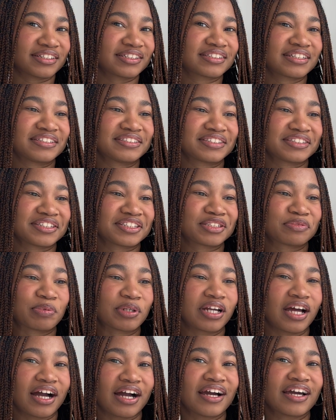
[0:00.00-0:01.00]
cleansers,
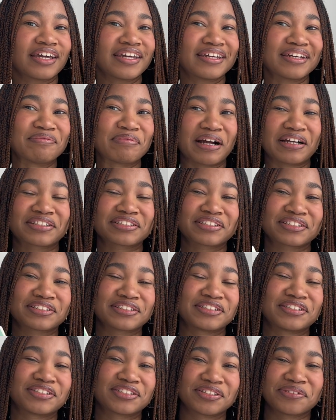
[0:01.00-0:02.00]
but I am
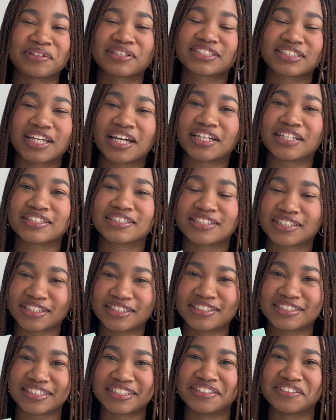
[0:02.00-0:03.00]
actually so excited to
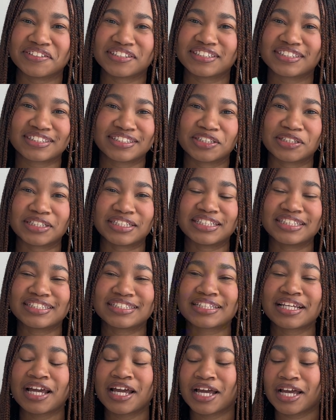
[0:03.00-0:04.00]
continue this
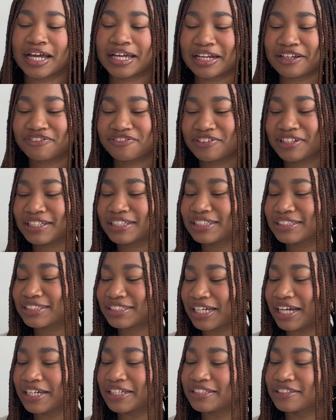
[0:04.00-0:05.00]
series, and I feel like it's
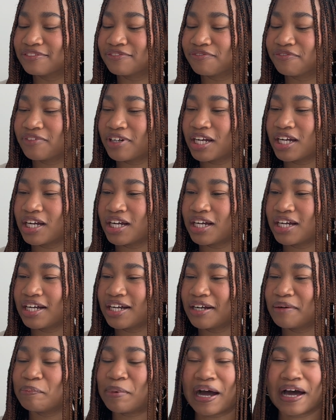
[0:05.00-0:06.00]
kind of
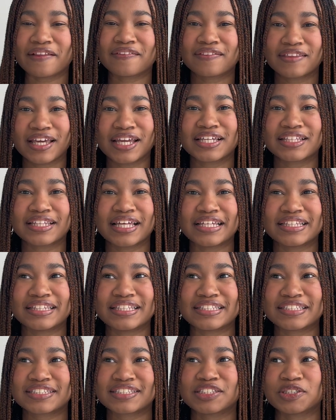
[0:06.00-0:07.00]
a bad thing that
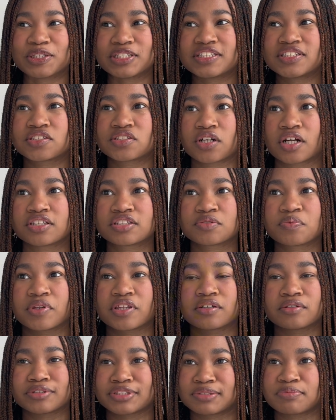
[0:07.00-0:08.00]
this series starts with
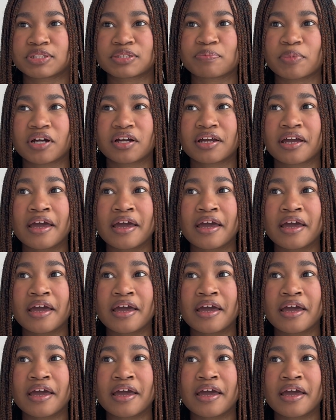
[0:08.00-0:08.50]
a Christmas book,